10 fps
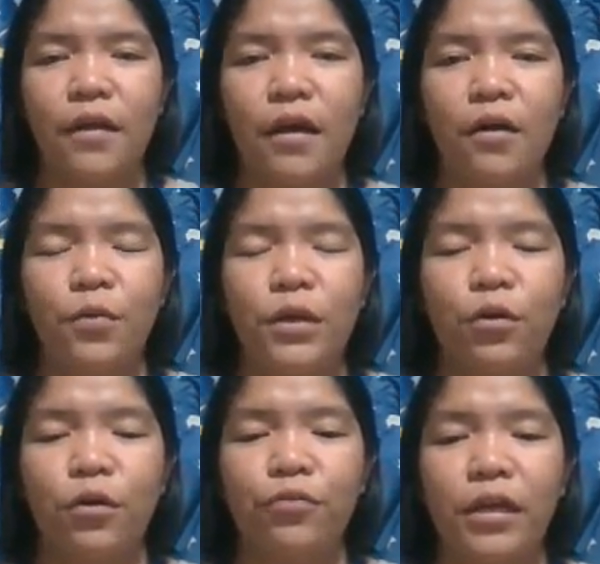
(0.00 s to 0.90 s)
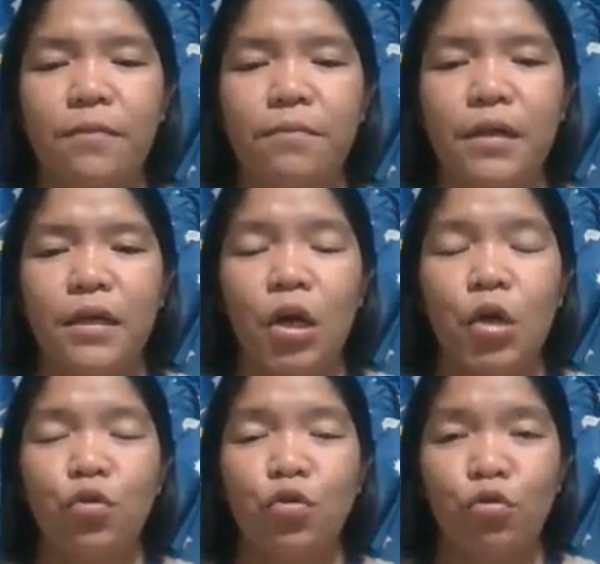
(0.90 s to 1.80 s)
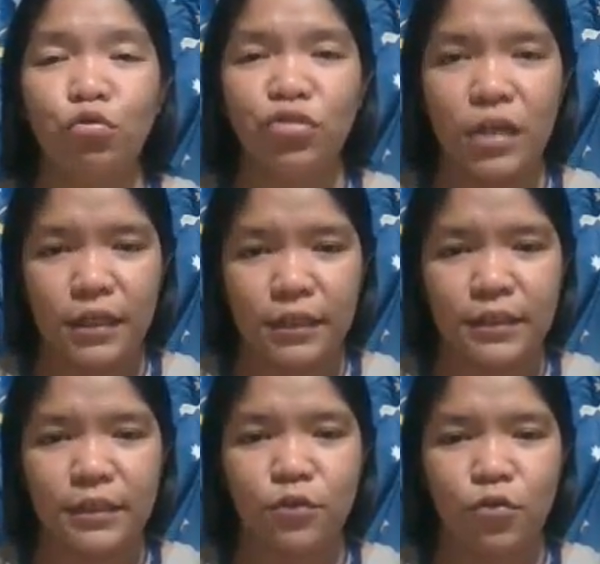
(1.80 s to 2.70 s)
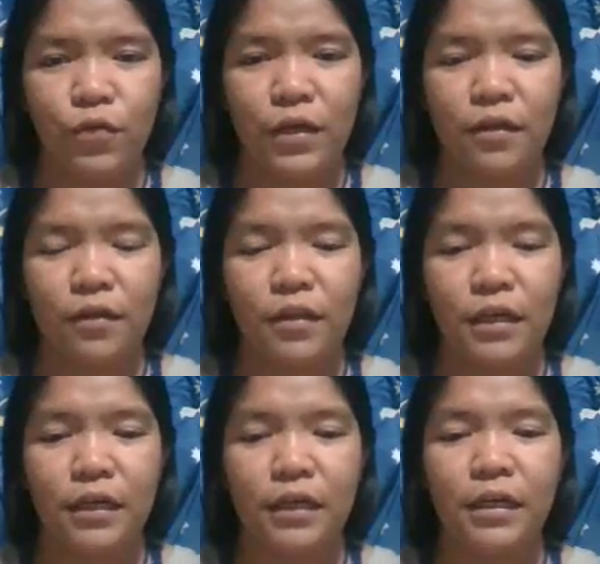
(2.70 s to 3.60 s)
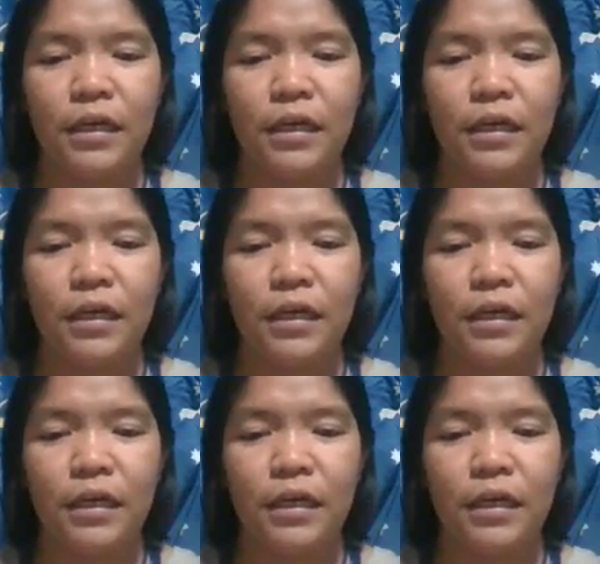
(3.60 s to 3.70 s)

there will already be no sense doing the